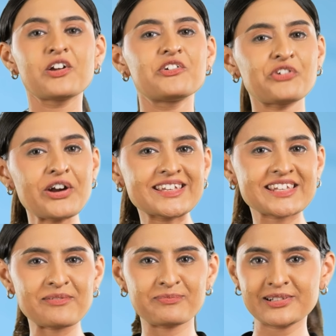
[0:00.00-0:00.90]
For
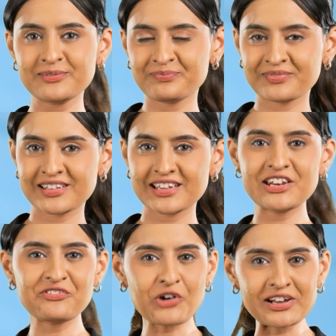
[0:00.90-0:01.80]
example,
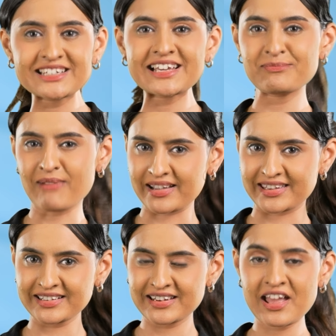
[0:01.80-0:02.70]
in a volatile
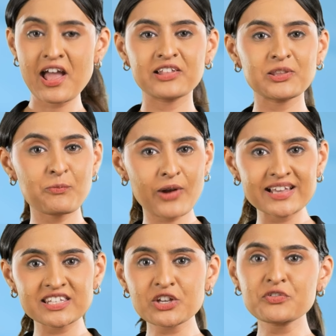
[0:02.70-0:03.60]
market, the
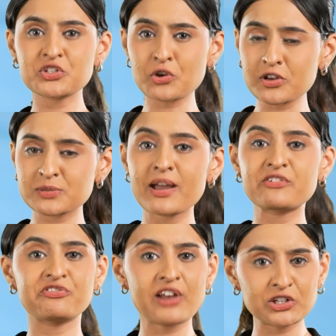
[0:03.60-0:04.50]
prices of stocks
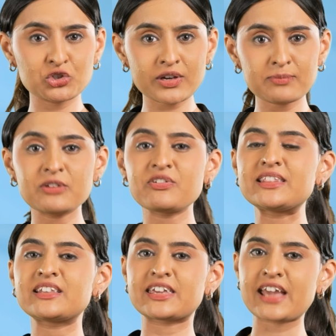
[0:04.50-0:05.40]
might fluctuate
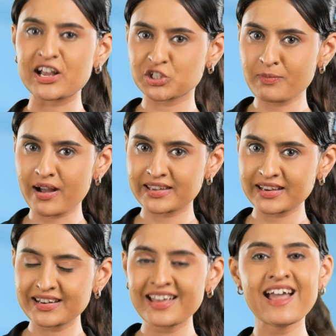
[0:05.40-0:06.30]
between the cash
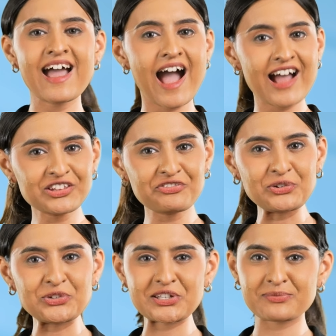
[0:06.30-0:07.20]
market and the
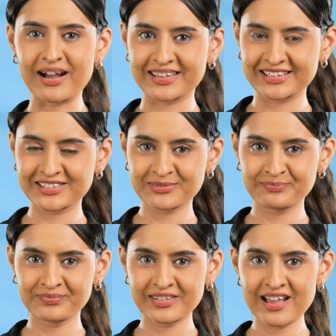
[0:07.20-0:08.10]
futures market.
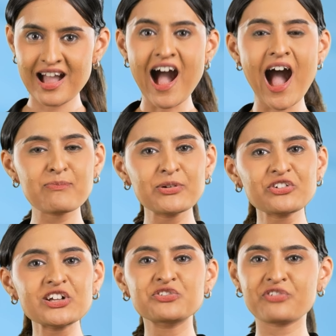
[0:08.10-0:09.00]

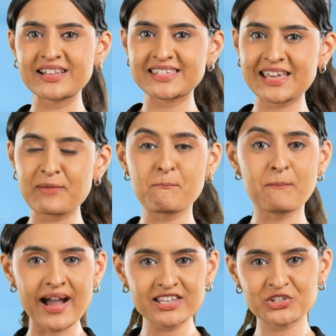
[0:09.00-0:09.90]
Arbitrage funds can
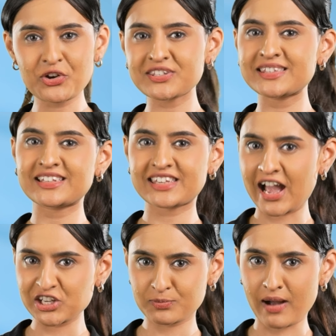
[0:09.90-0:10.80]
buy stocks in the
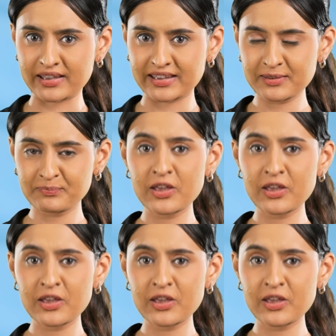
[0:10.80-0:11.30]
cash market